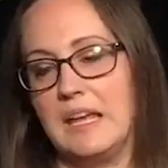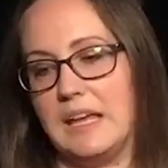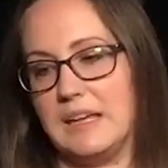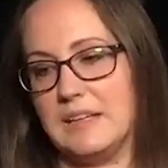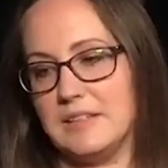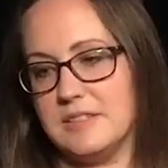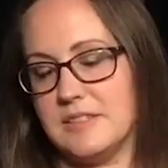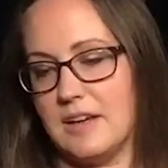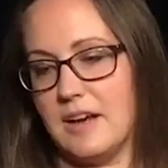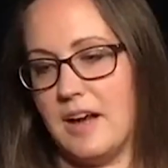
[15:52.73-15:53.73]
is
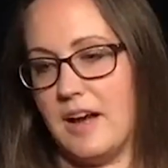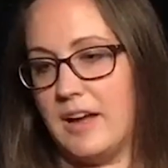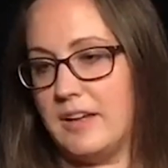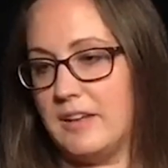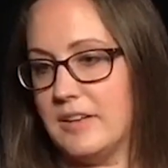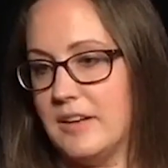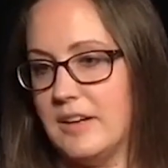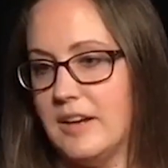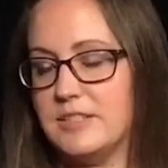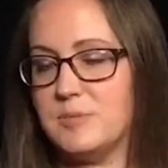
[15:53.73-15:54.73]
I
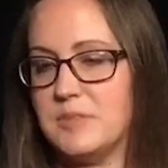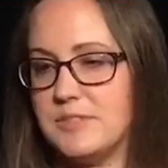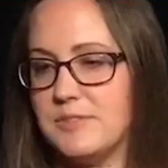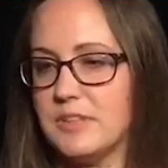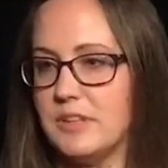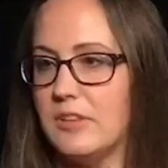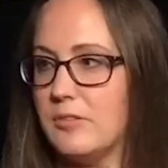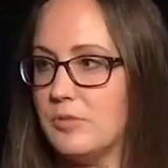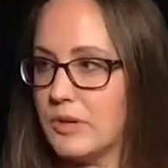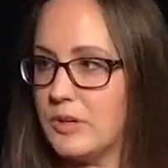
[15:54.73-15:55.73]
specifically
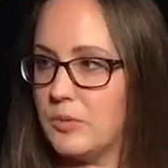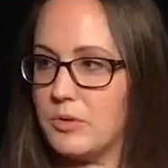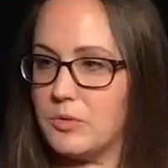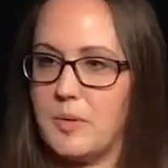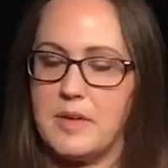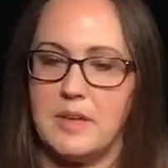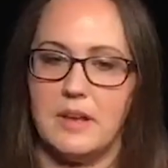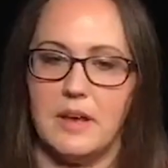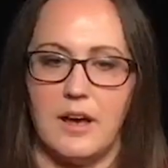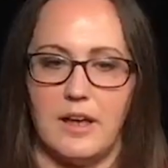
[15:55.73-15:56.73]
love working with women.
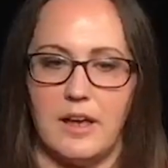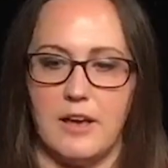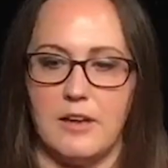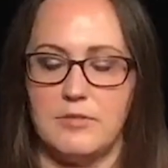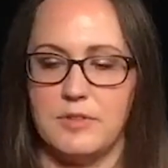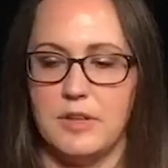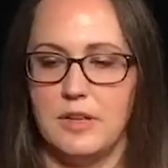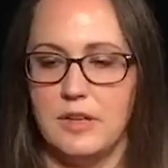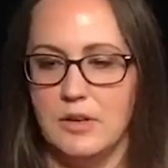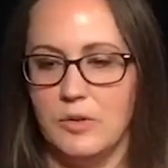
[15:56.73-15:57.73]
I have
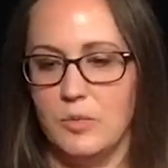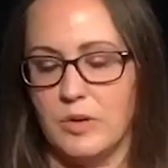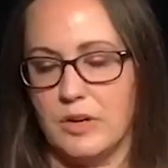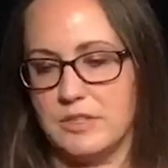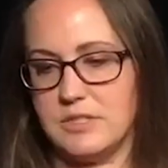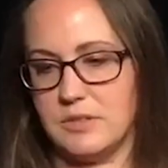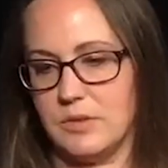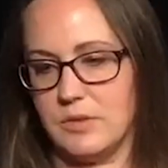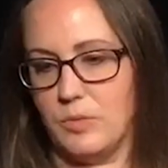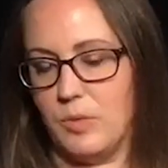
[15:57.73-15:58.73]
worked
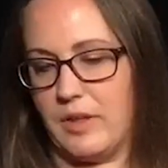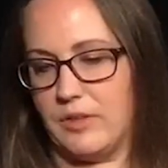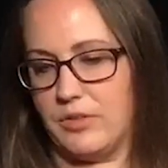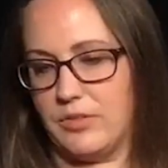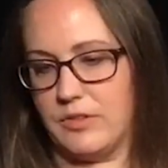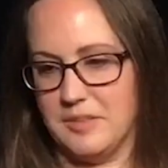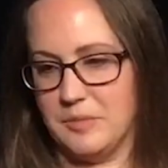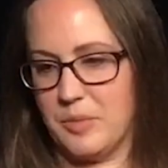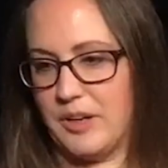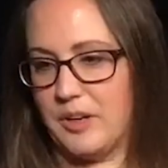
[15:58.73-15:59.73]
with
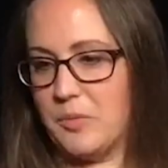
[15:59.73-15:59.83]
pregnant